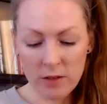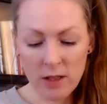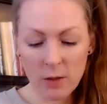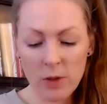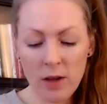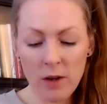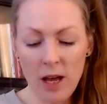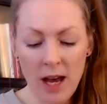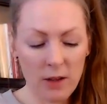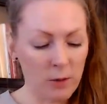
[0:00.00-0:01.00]
And then we
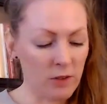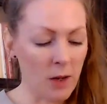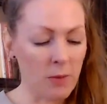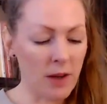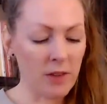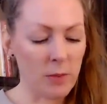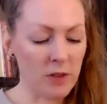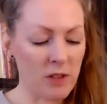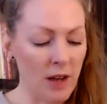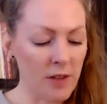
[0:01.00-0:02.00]
add those up. We have number
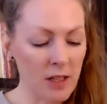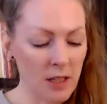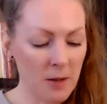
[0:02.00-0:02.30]
7.